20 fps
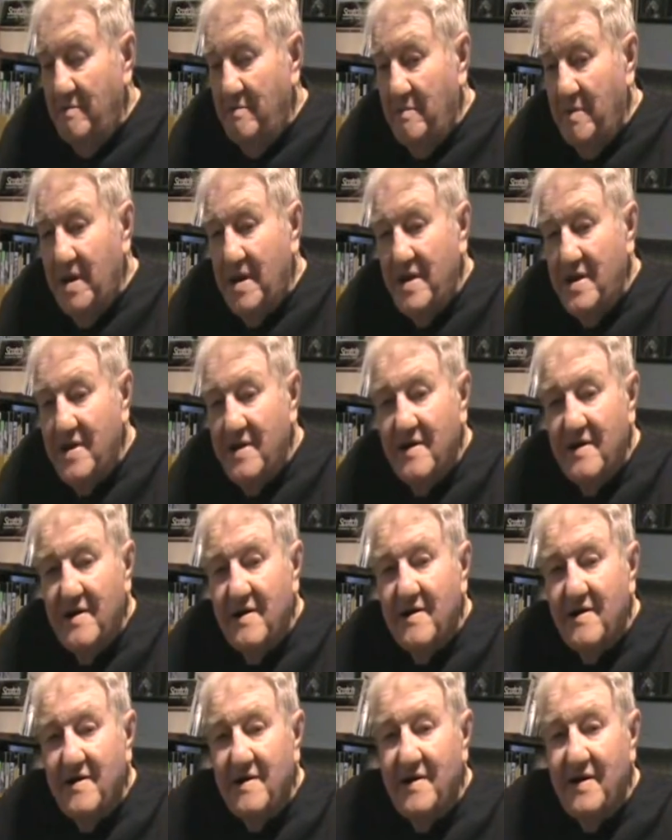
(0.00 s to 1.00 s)
me
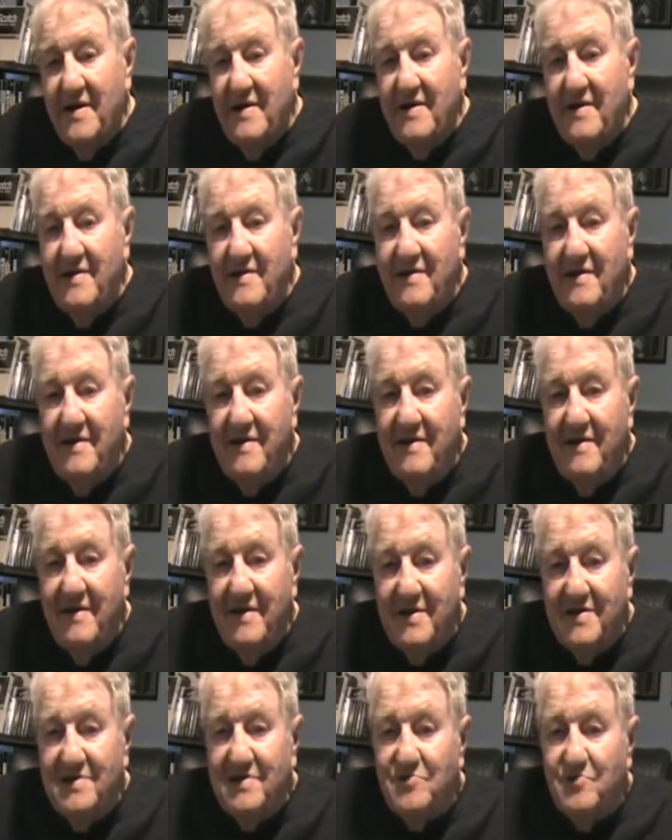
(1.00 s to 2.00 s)
here,
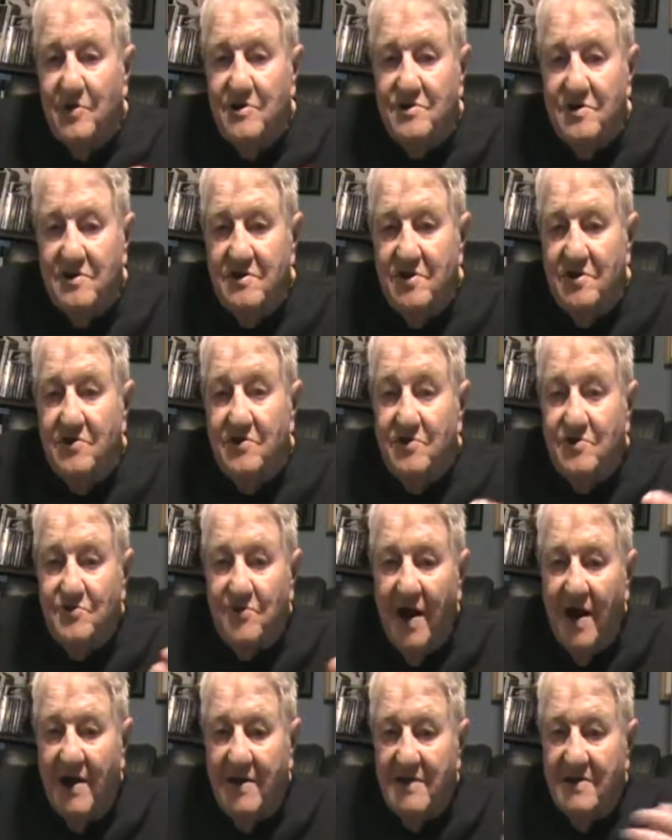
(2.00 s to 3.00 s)
and this is what you do, and
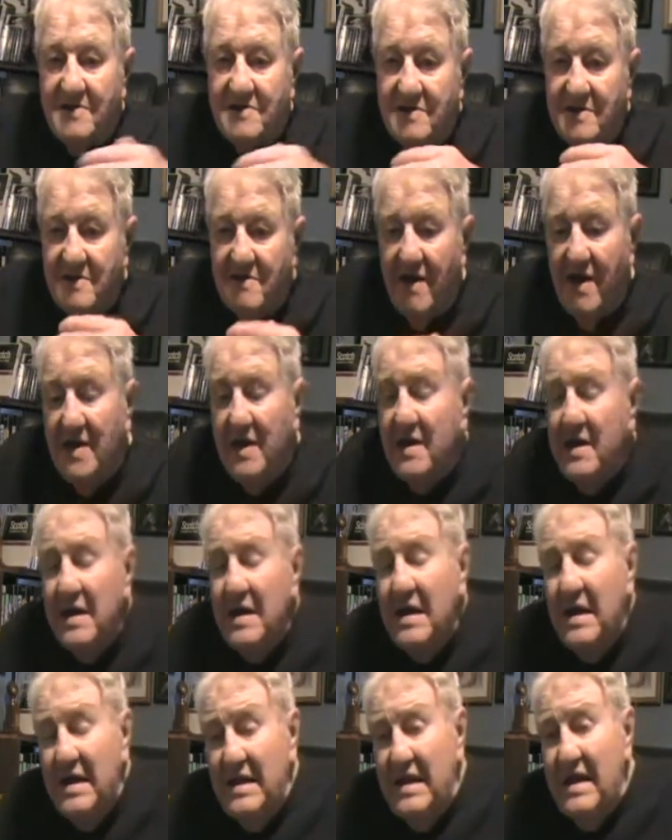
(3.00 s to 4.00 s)
try this and try
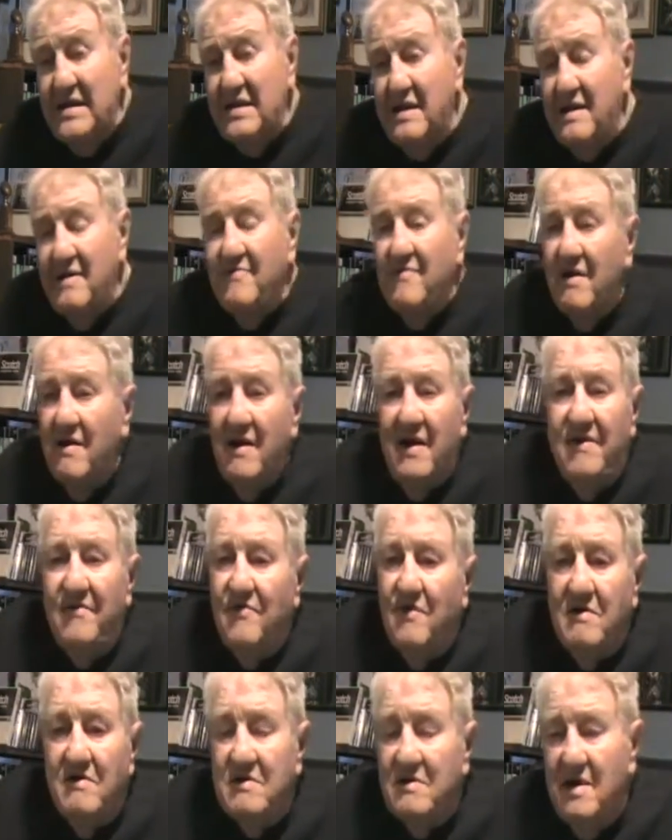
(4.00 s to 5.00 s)
that. Never
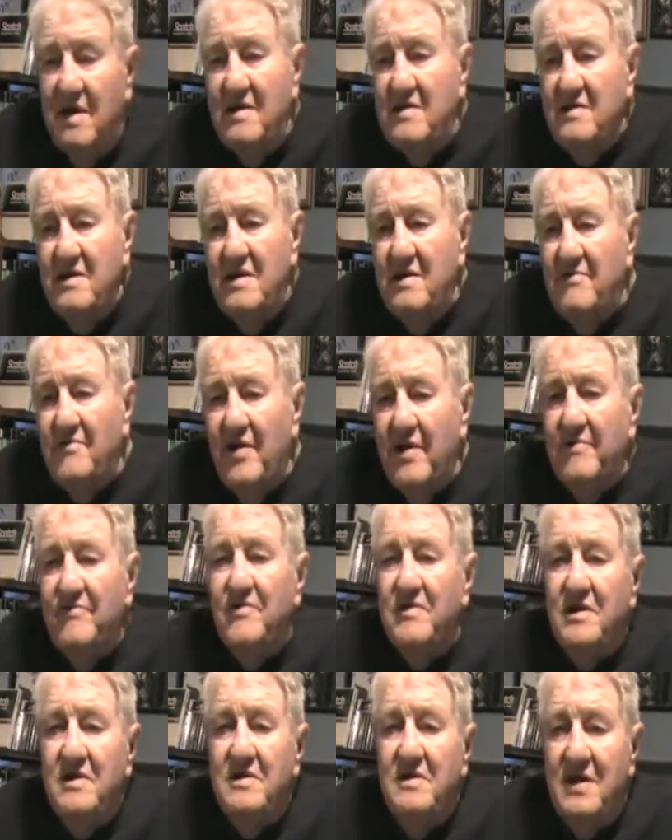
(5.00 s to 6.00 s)
ever
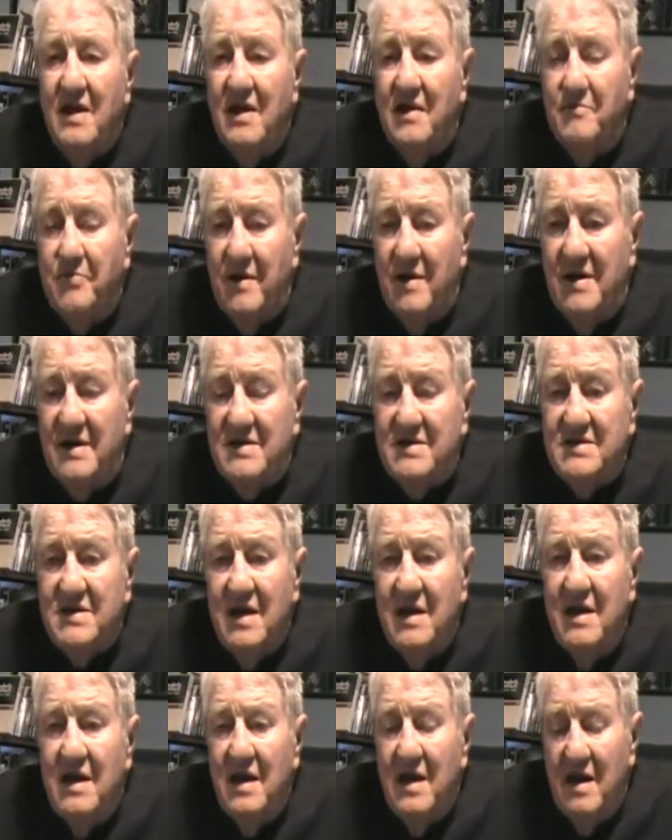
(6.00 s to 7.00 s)
did take place.
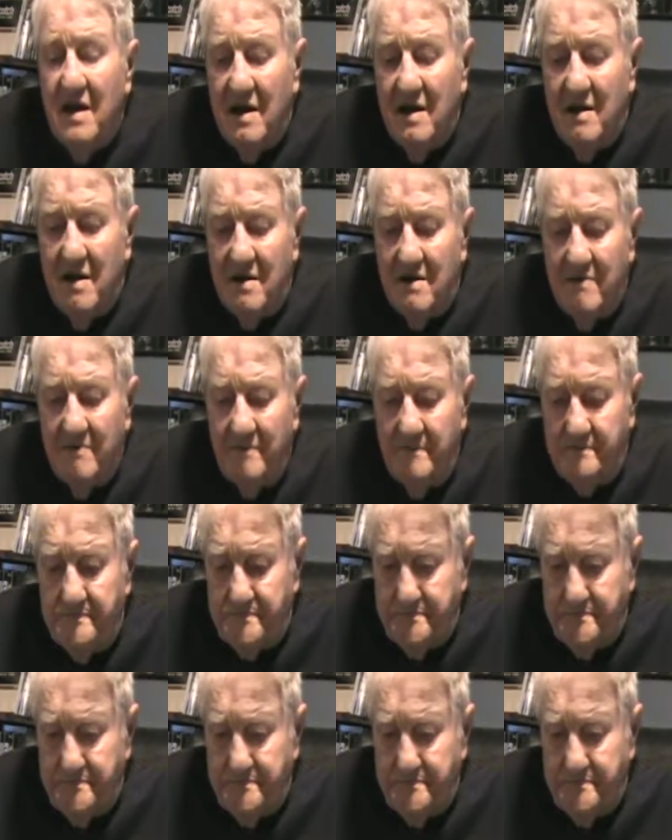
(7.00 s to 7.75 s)
I